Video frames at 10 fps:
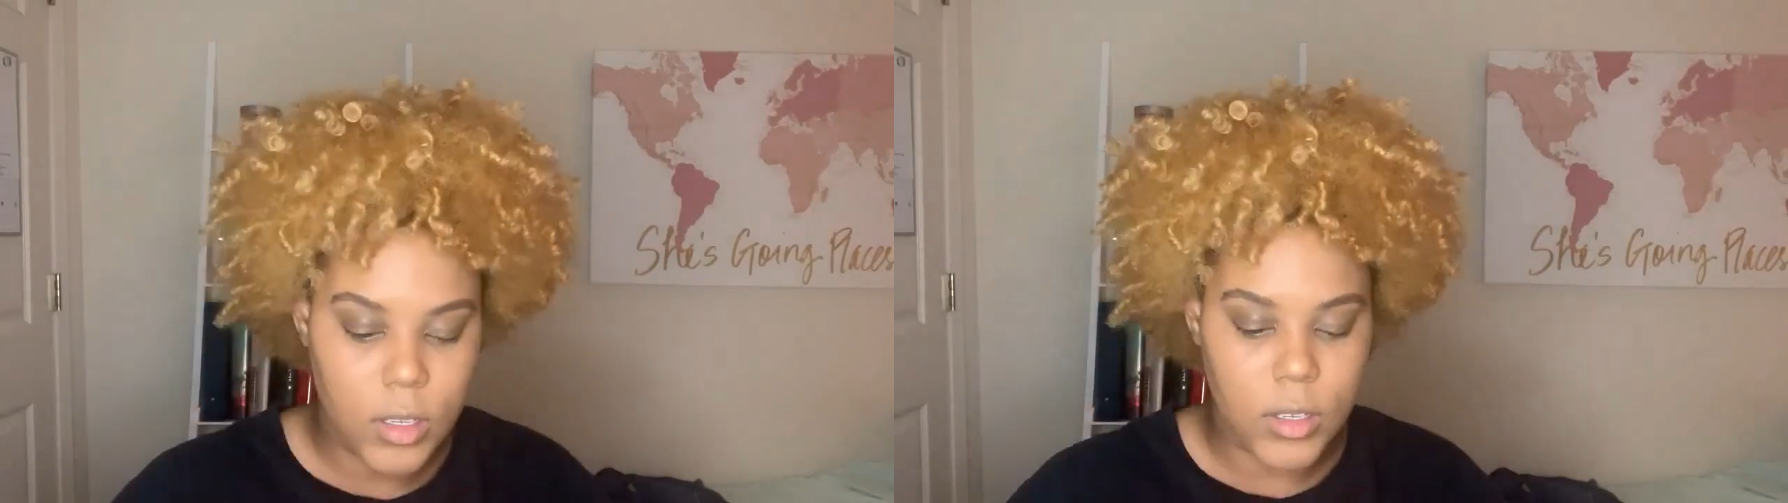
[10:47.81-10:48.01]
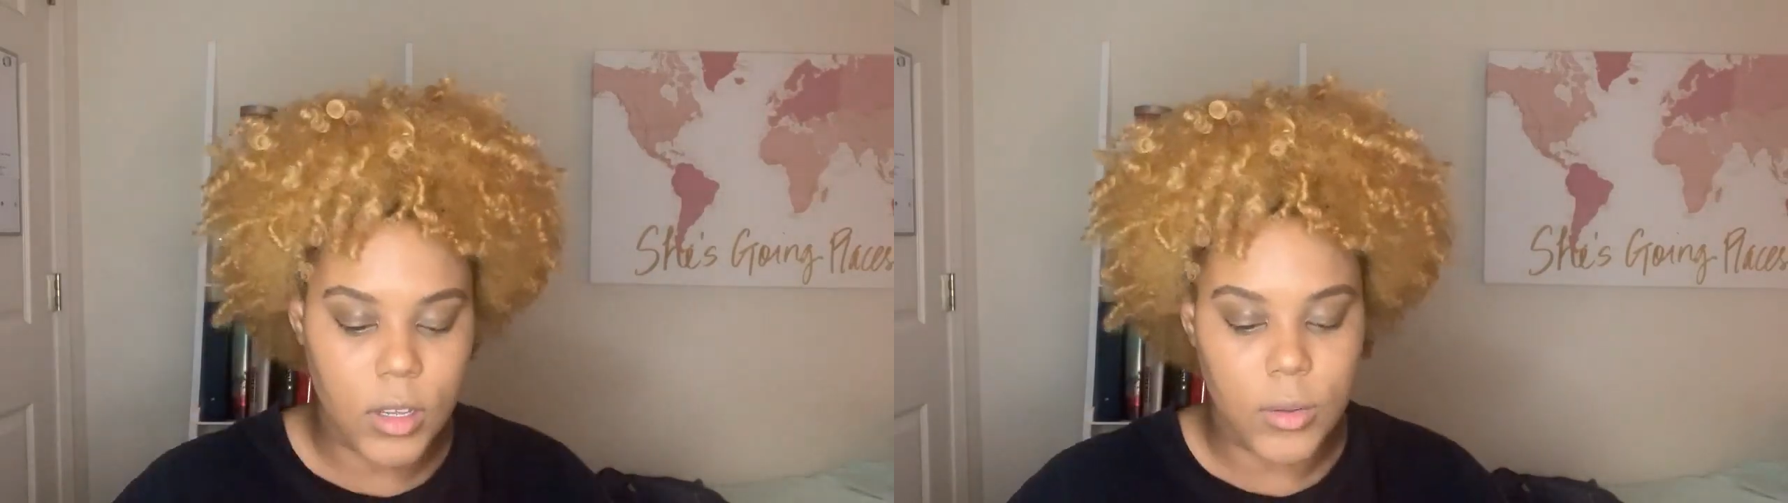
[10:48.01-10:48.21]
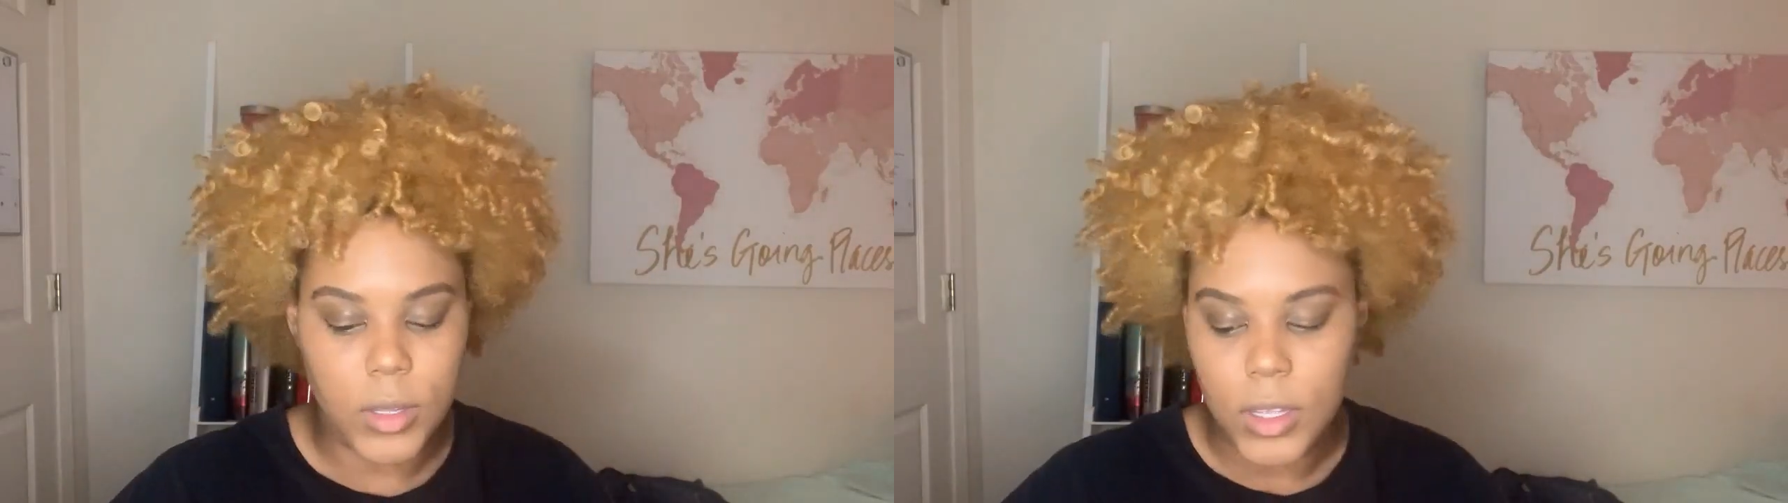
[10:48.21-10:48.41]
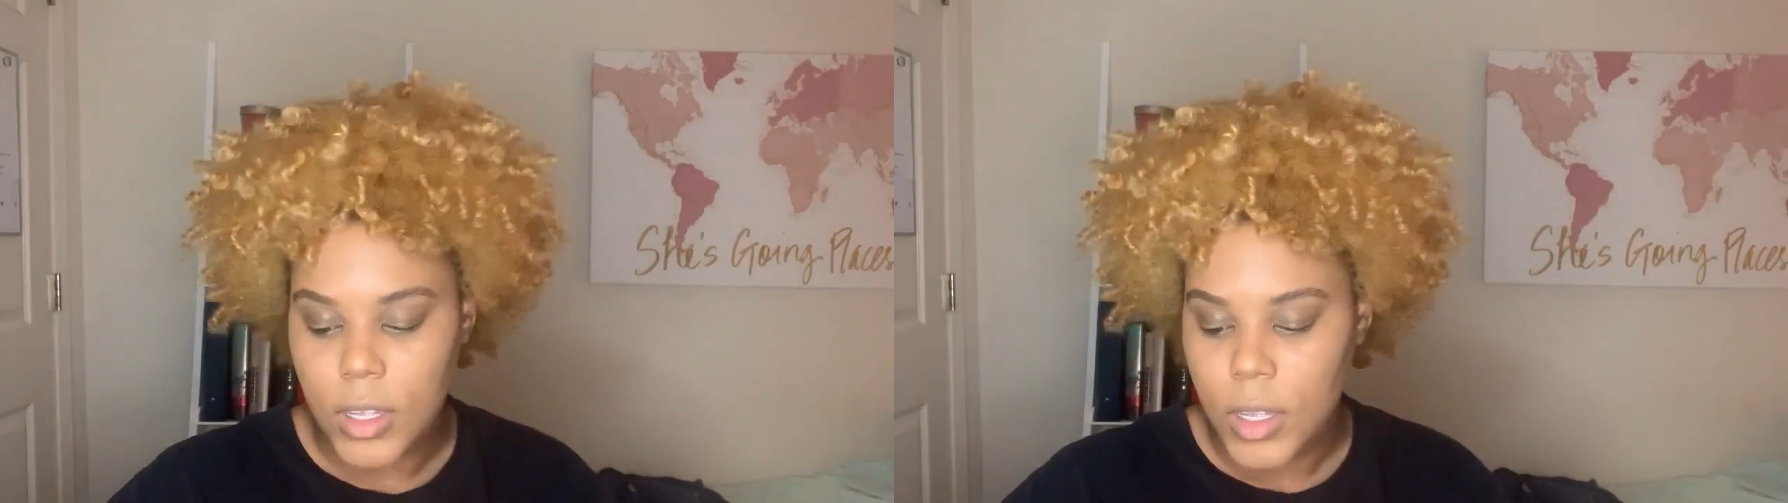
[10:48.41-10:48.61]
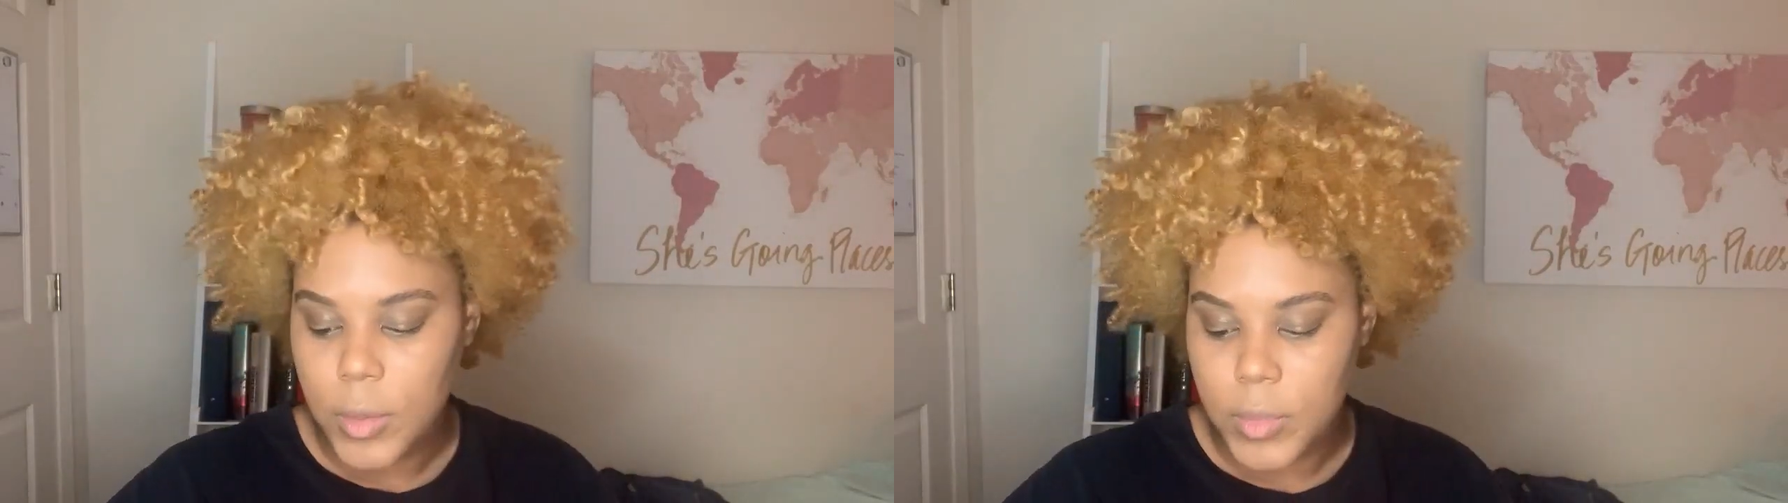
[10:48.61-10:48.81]
So
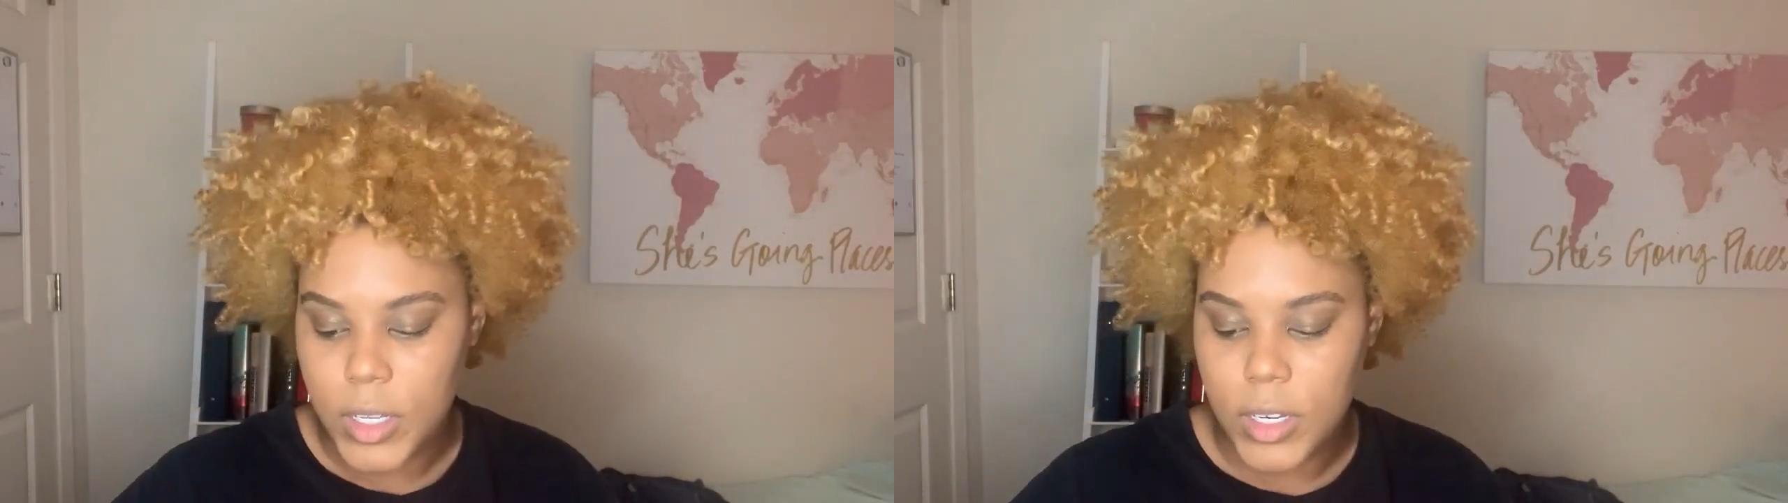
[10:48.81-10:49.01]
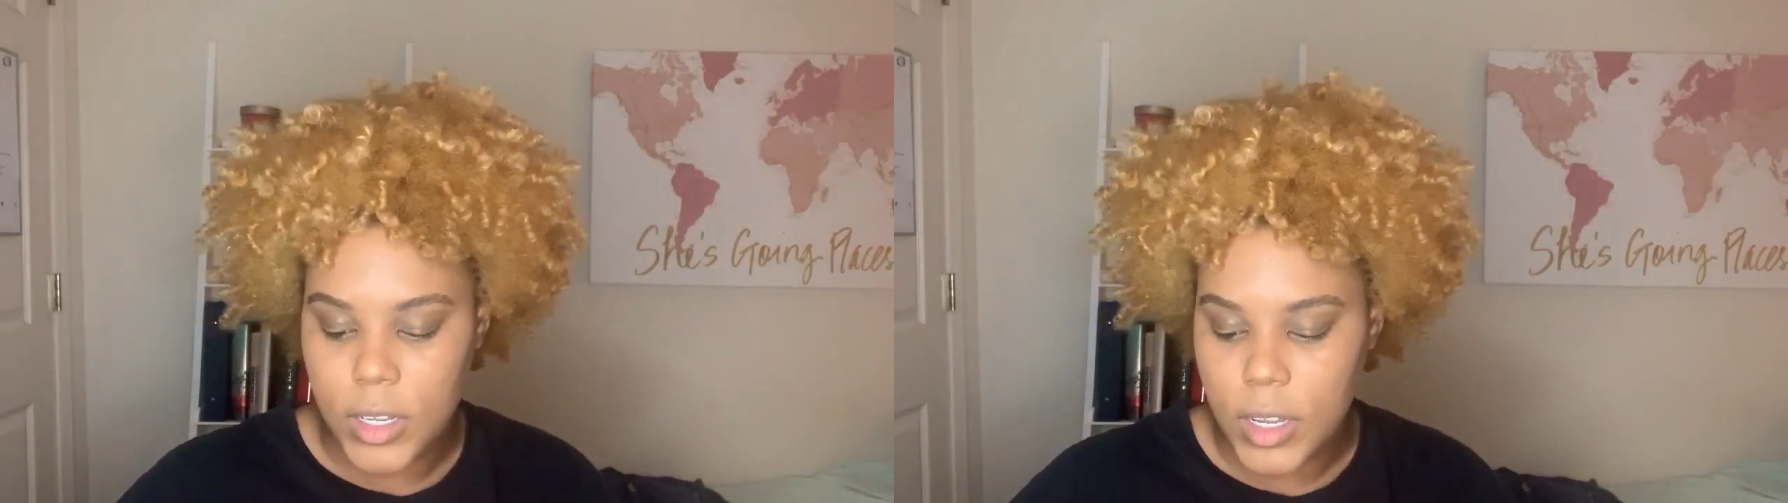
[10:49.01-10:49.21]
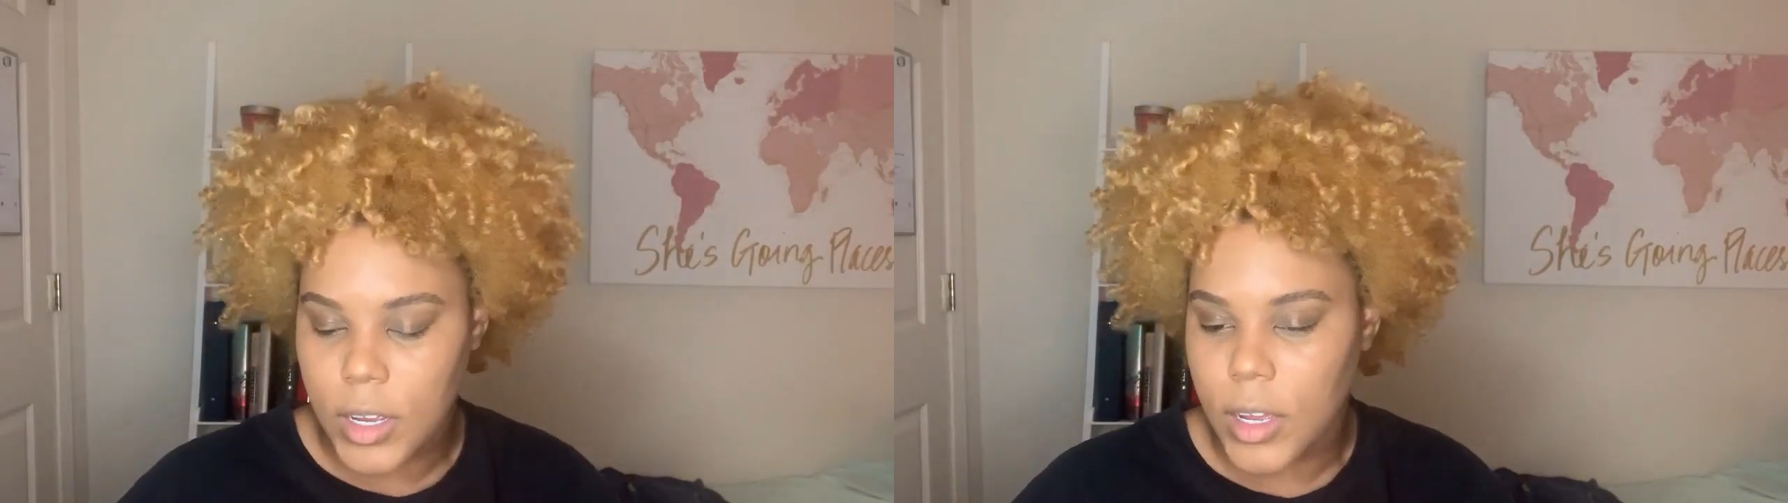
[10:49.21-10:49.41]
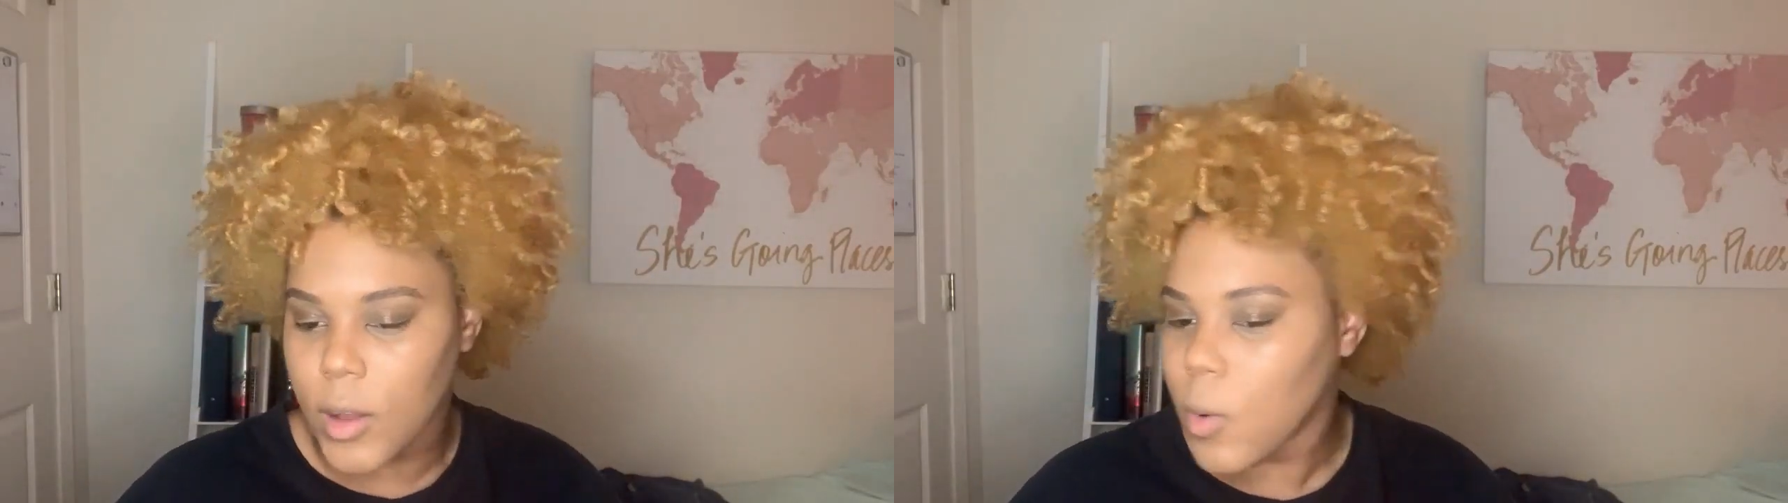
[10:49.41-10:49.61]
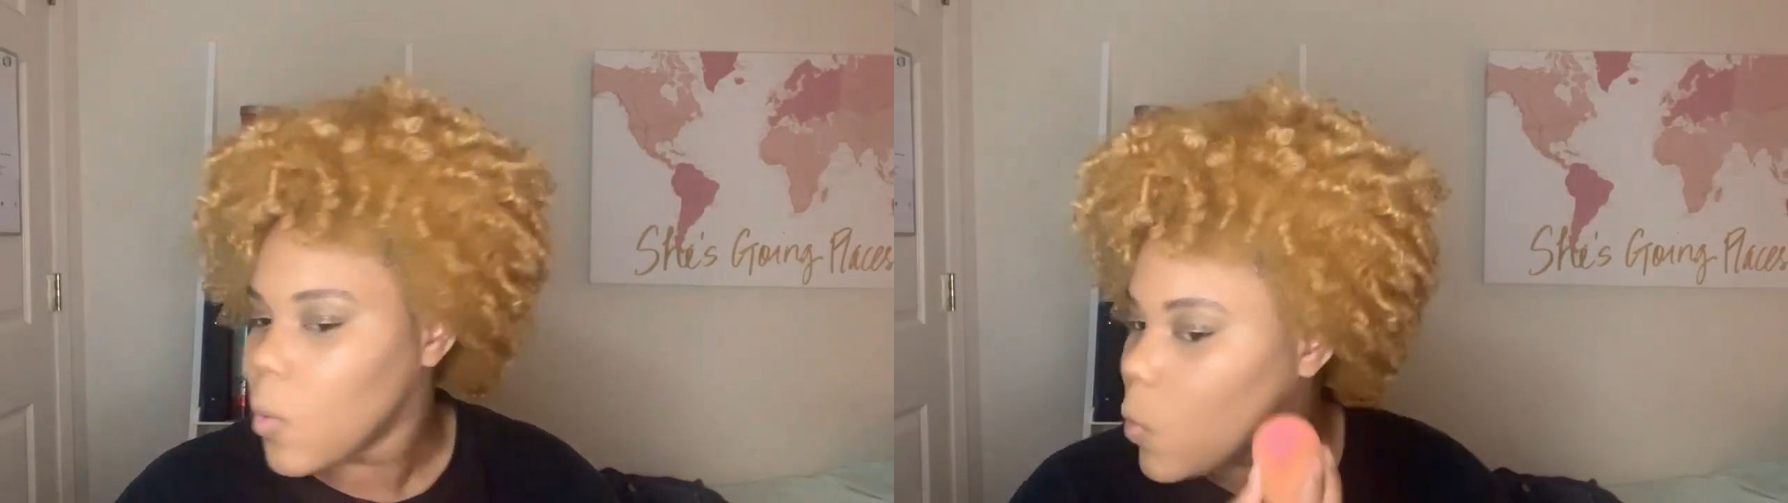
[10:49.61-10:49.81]
blended that out,